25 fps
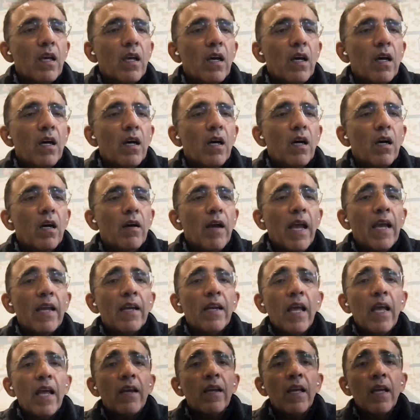
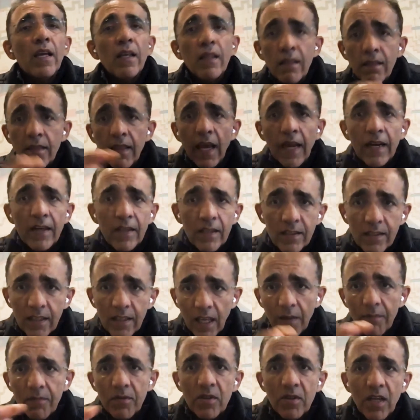And in that same